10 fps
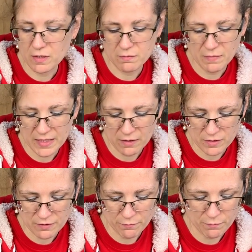There's many other
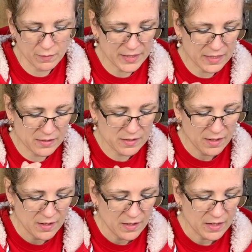different makes,
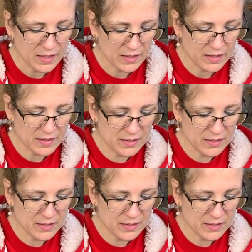and